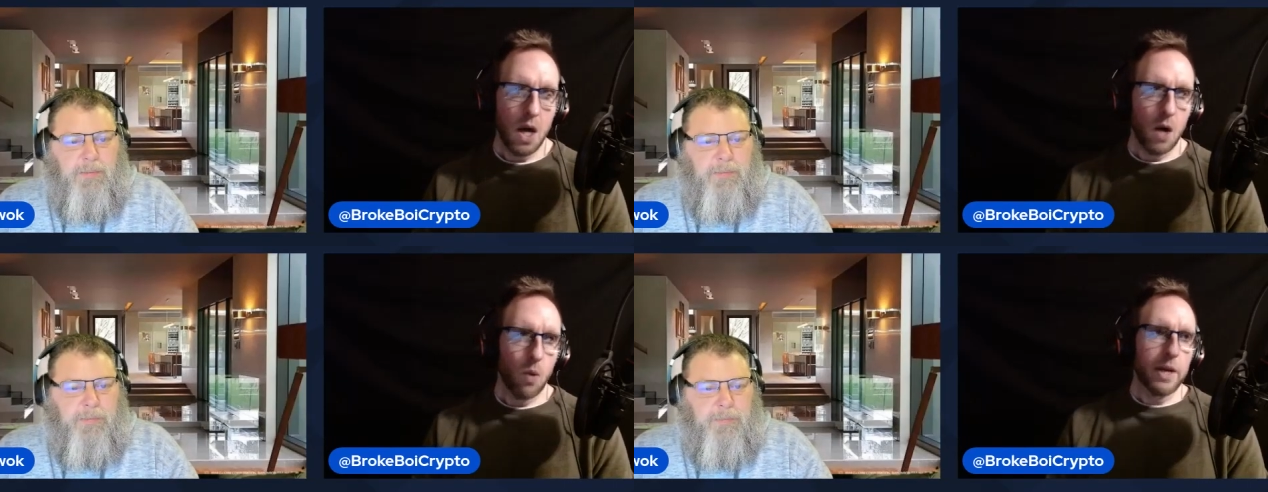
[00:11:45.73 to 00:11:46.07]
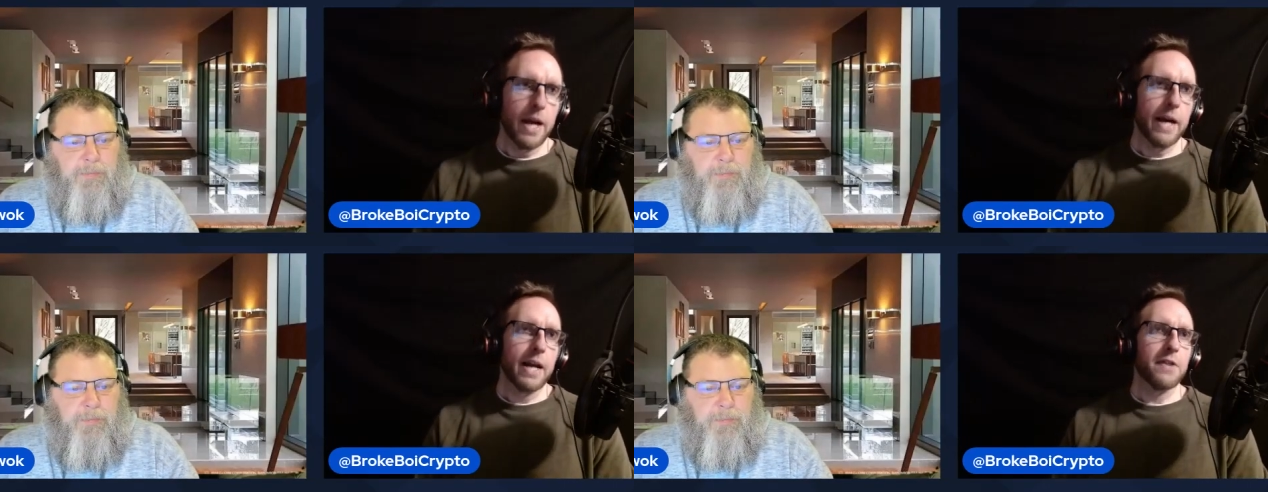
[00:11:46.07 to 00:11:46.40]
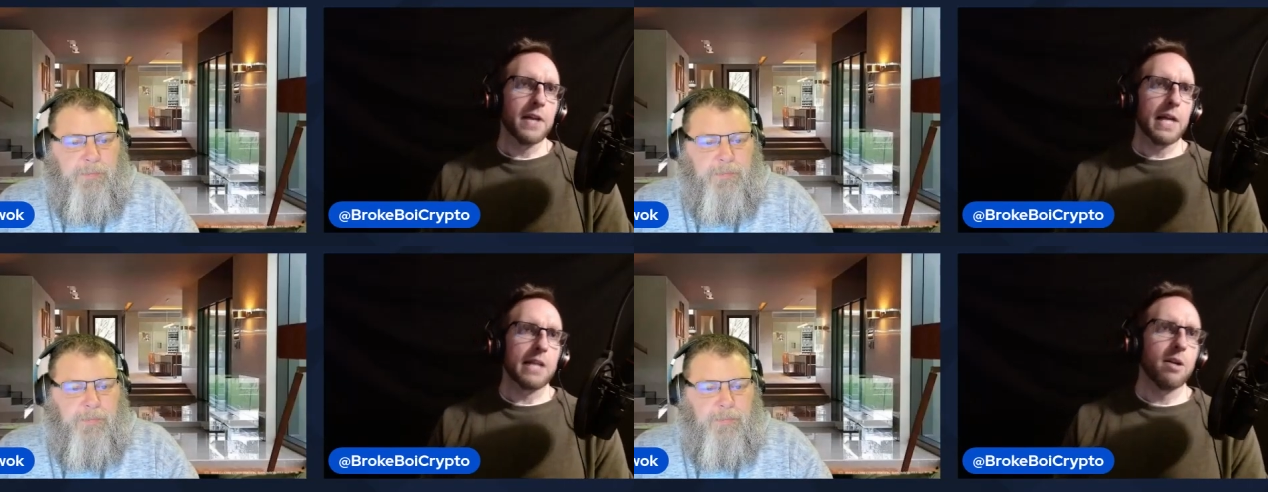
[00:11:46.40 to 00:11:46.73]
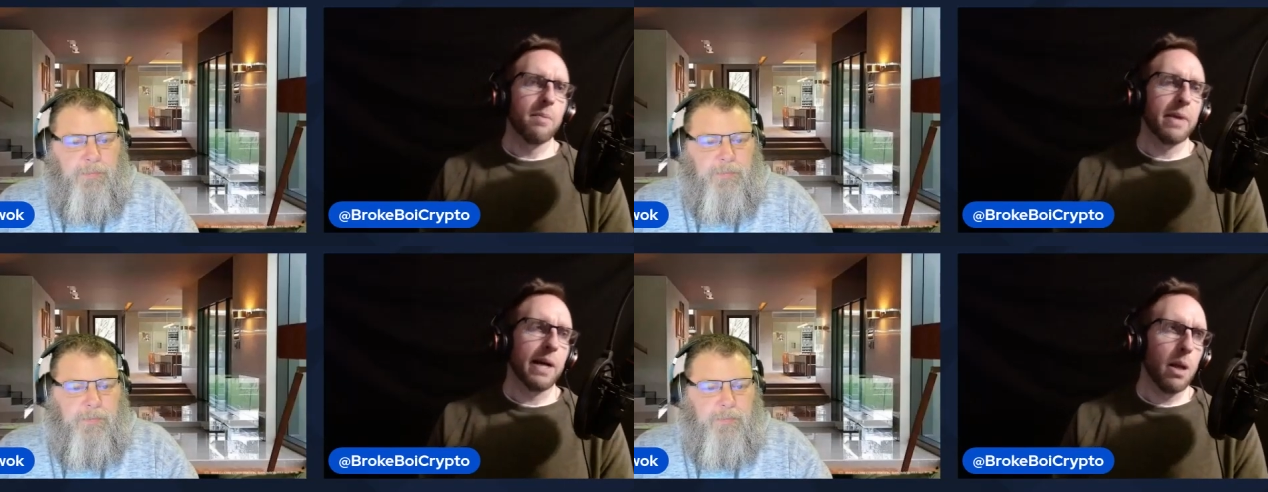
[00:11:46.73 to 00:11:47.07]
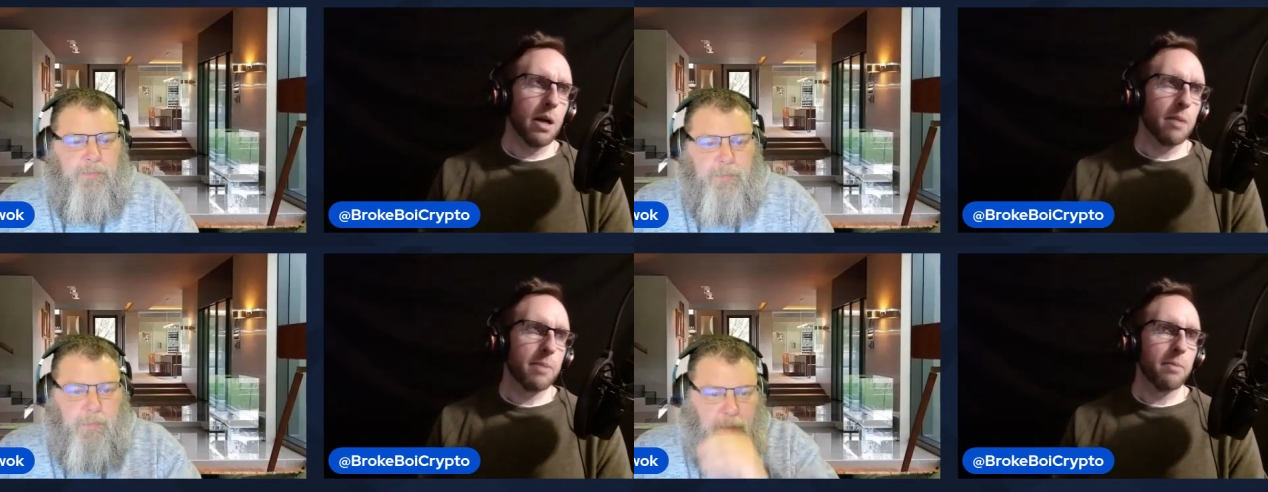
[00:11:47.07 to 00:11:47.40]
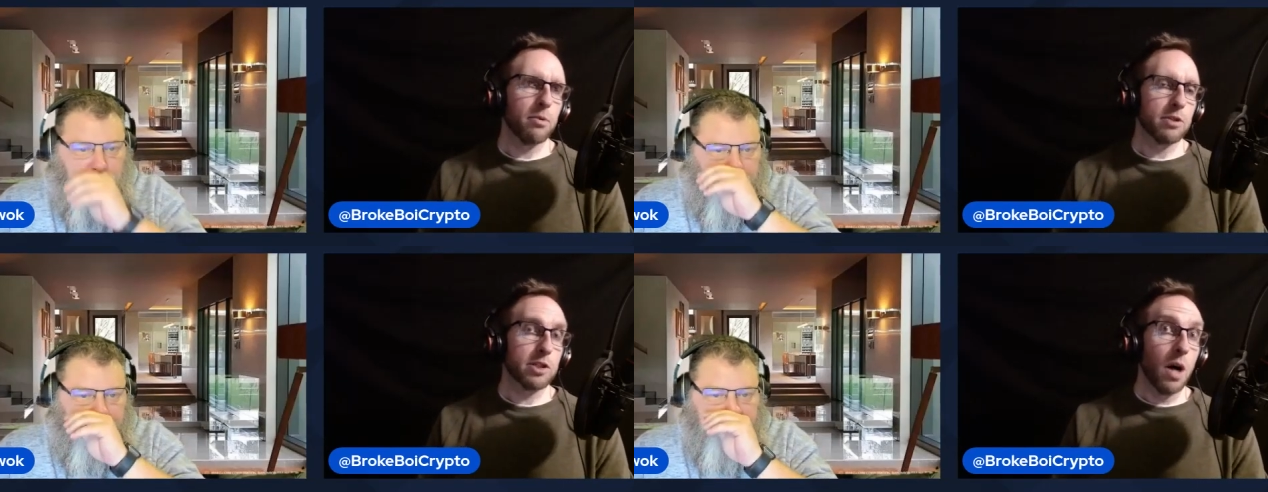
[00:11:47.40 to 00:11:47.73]
Speaker 1: well yeah and i think that's something a lot of people
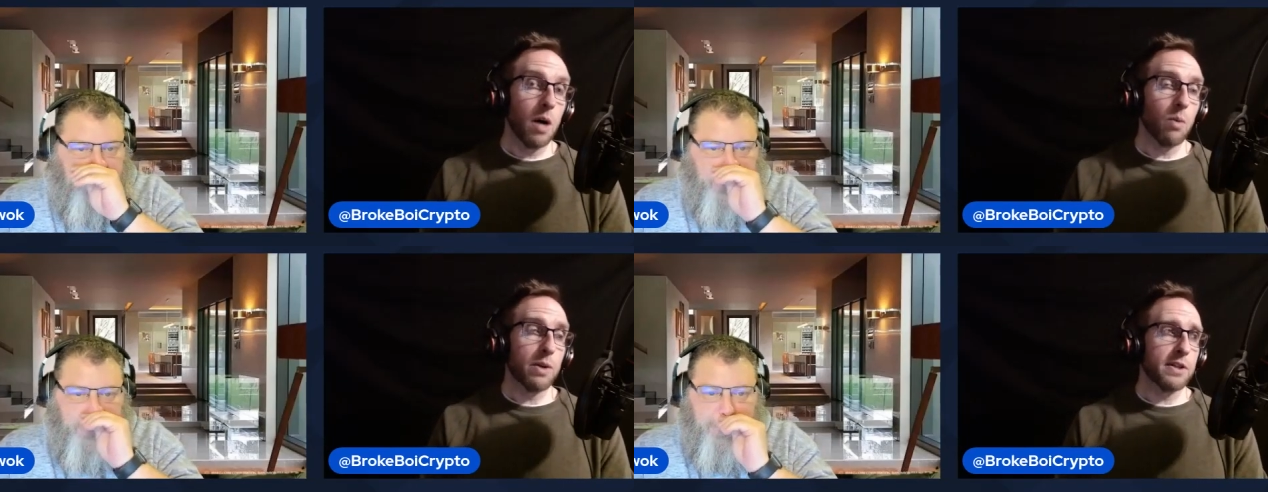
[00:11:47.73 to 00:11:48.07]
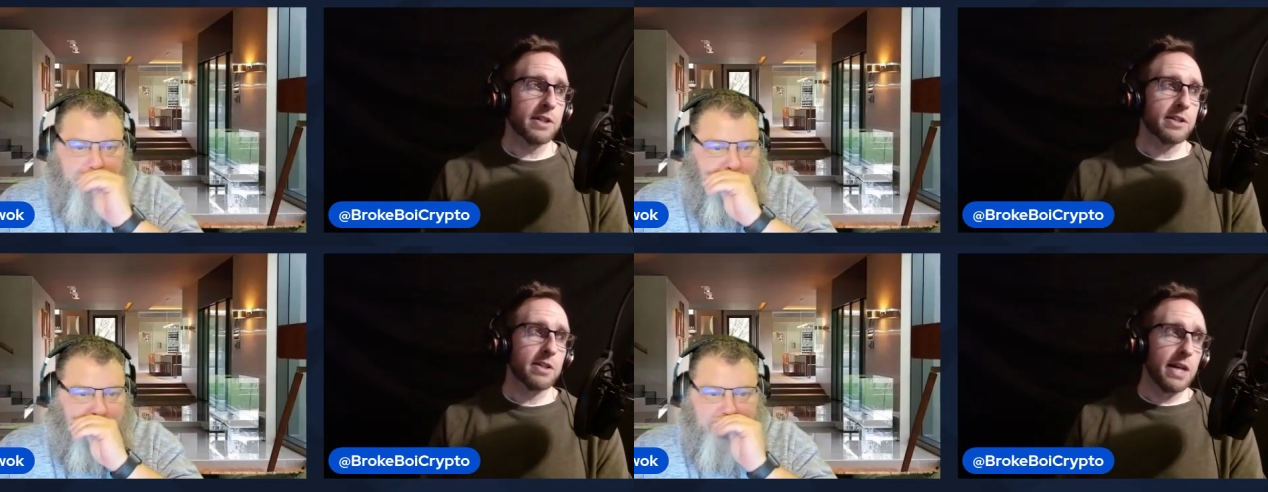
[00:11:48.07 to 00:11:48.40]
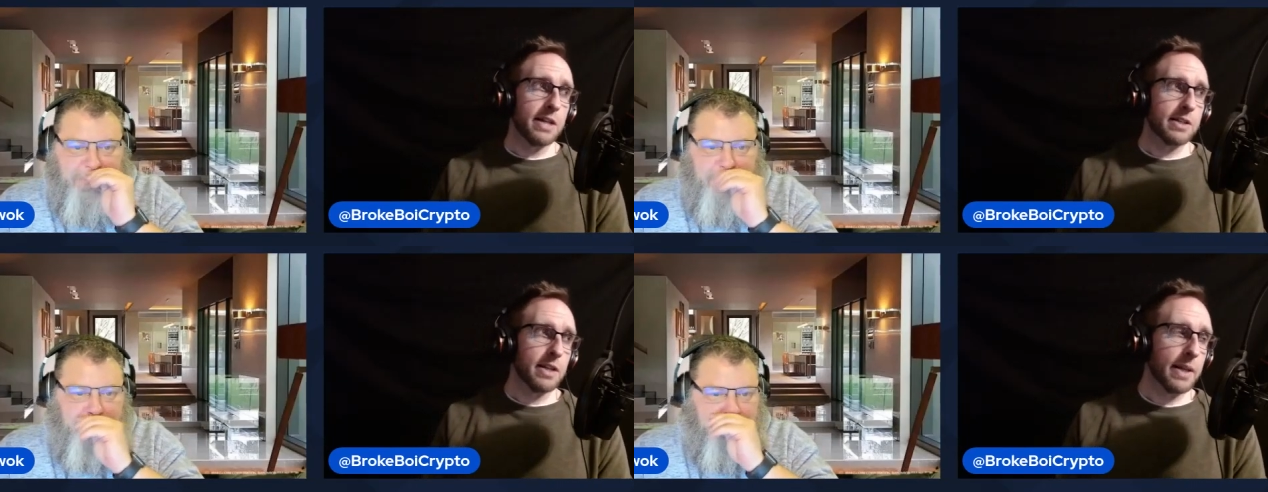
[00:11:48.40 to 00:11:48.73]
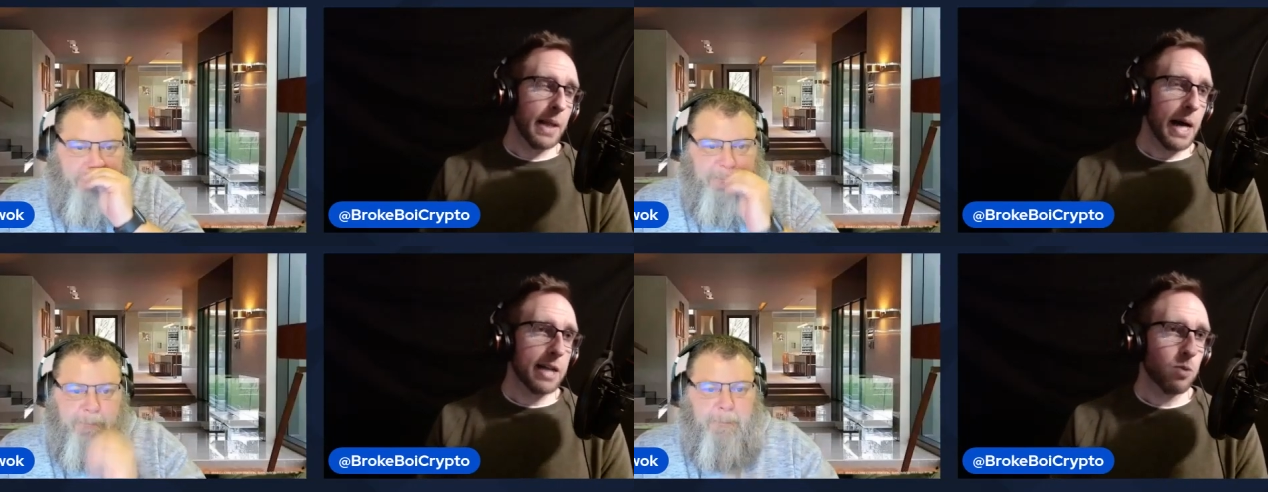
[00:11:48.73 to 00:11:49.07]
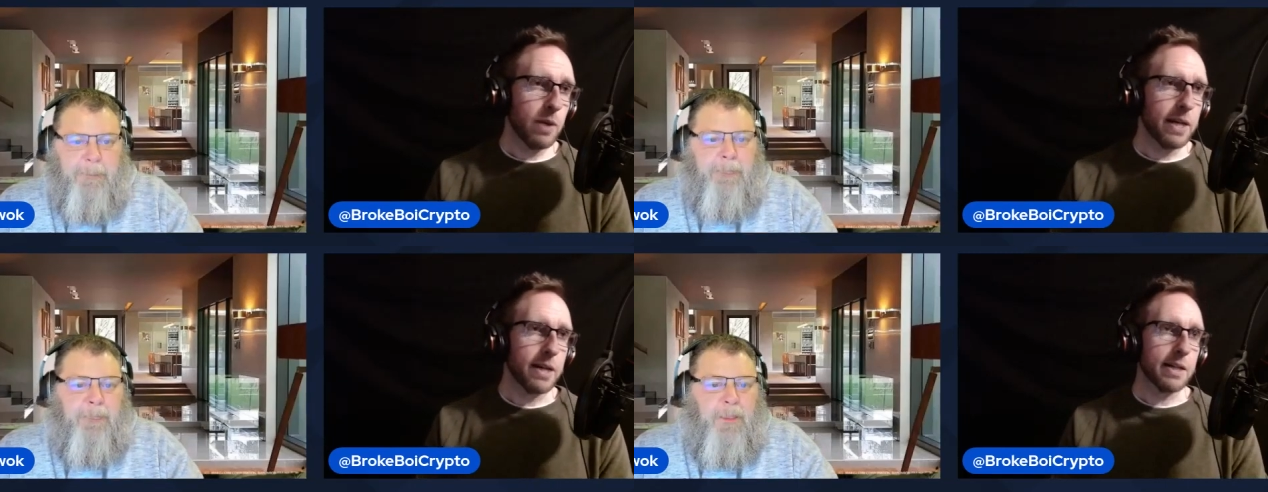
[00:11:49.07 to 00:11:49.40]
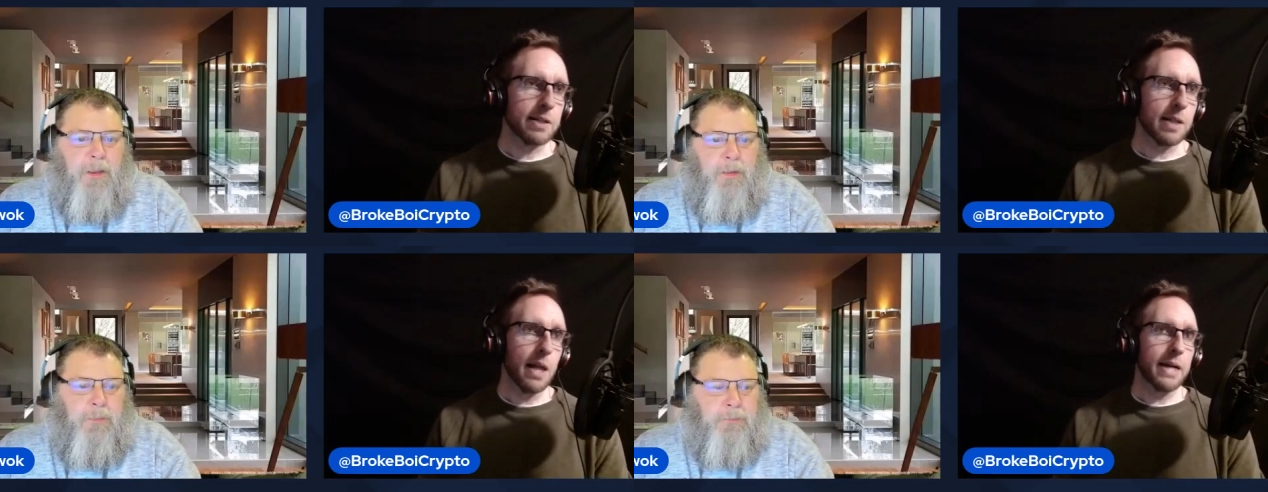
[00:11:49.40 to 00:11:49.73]
saw with this incident last week
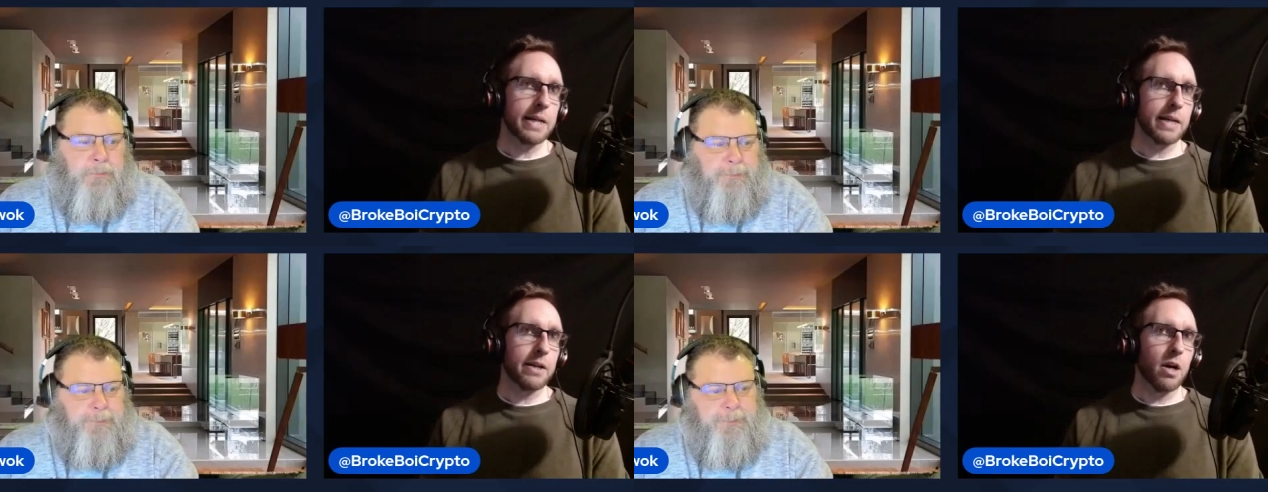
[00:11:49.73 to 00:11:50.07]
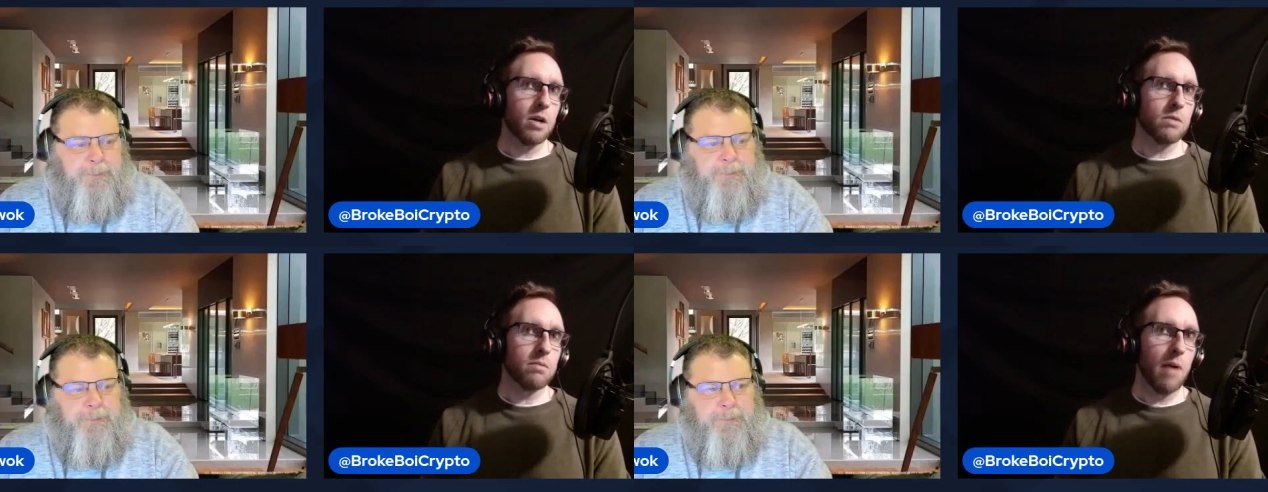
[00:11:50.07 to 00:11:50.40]
is like you know